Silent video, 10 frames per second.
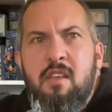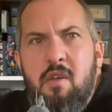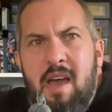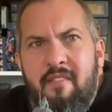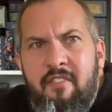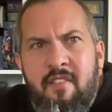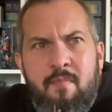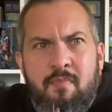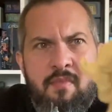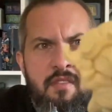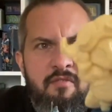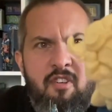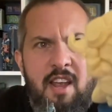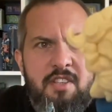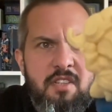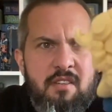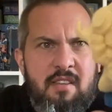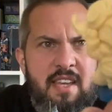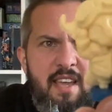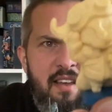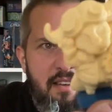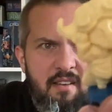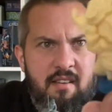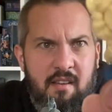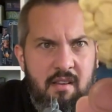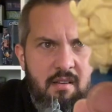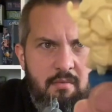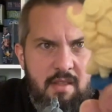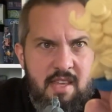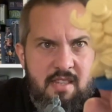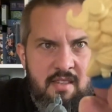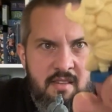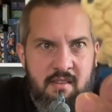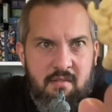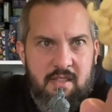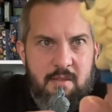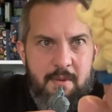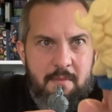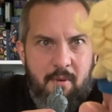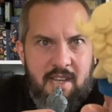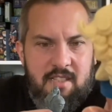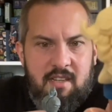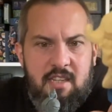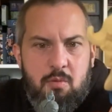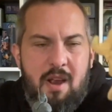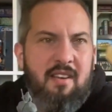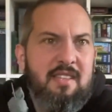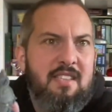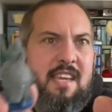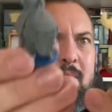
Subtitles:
you have Fred here with his big bison, and he's wearing the same